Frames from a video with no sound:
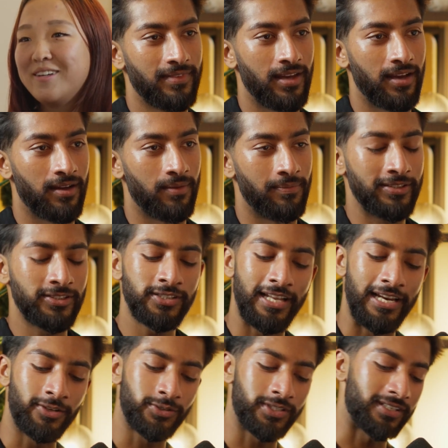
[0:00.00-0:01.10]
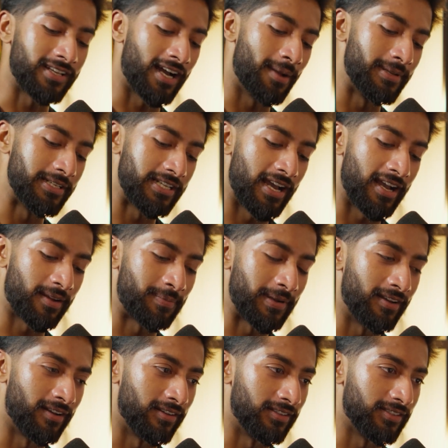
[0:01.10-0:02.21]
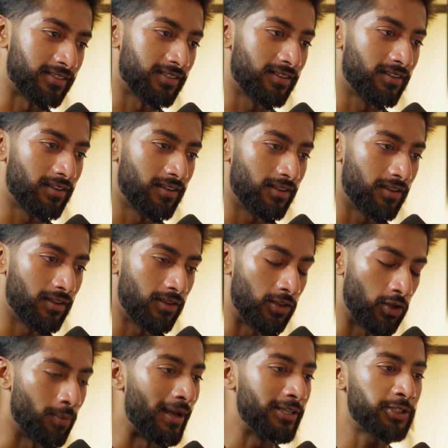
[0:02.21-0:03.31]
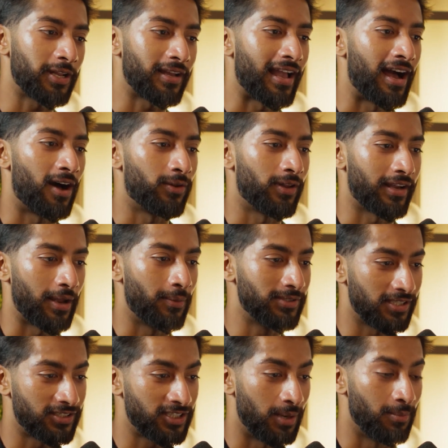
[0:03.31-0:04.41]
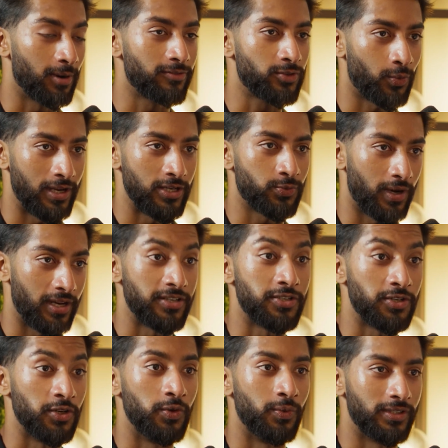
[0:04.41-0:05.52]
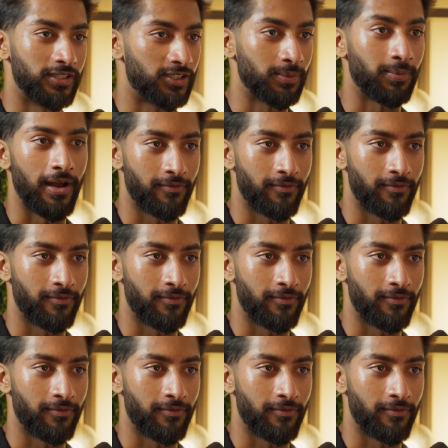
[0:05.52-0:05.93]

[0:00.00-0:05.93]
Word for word: Yeah, this is an interesting time in tech because you're mentioning how like it was the summer of twenty twenty-two, which is super